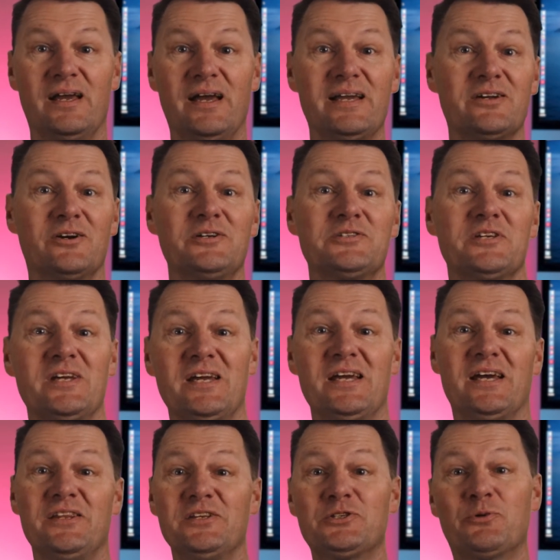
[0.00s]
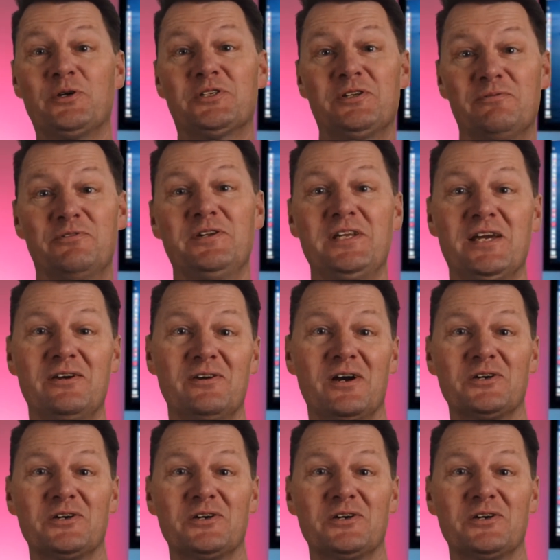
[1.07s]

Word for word: Hey guys, in this quick tip video